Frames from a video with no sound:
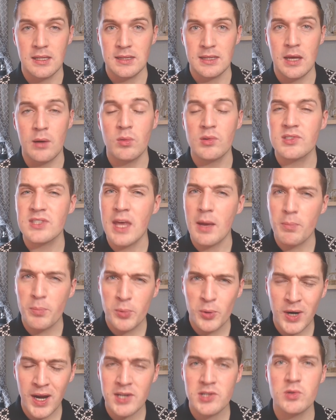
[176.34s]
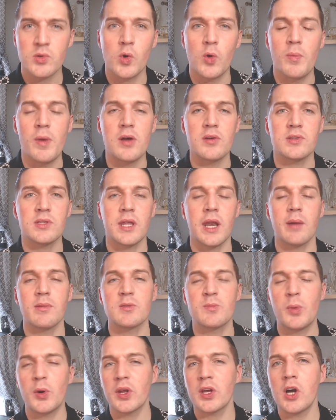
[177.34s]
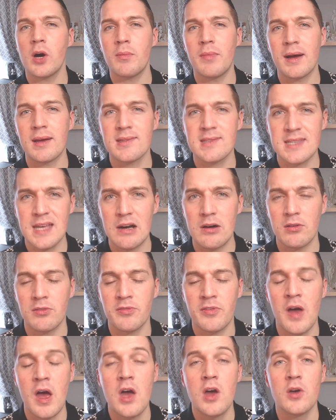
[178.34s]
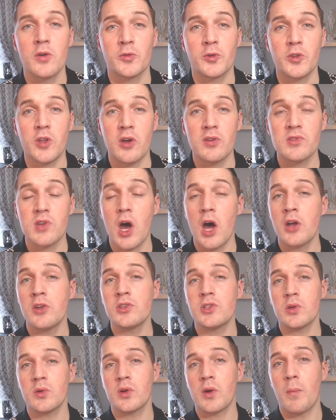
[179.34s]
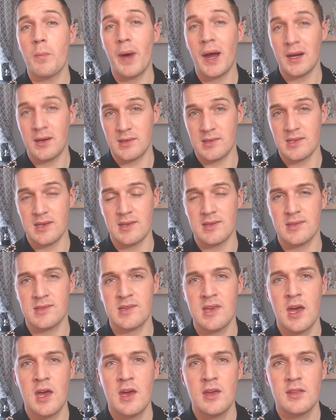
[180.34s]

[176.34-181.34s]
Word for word: there was that pressure almost that I was putting on myself through those undue comparisons